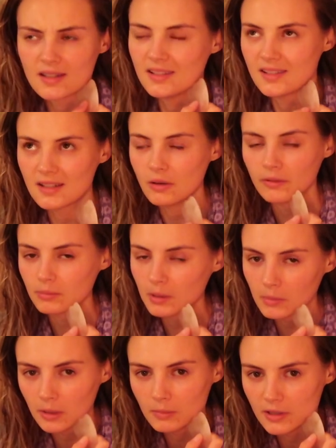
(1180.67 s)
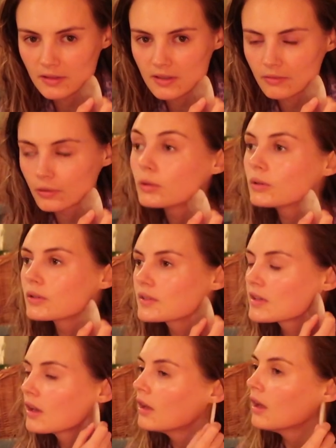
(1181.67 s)
and I still have my moments, of
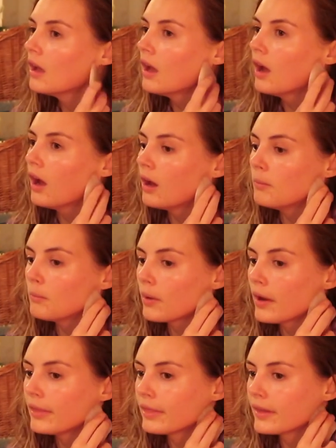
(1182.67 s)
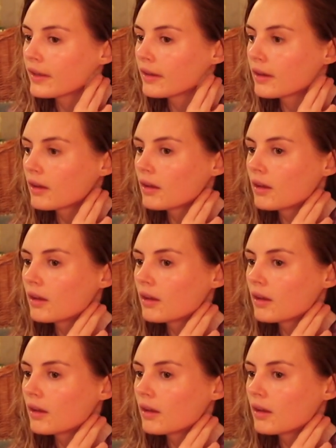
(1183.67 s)
course. But I think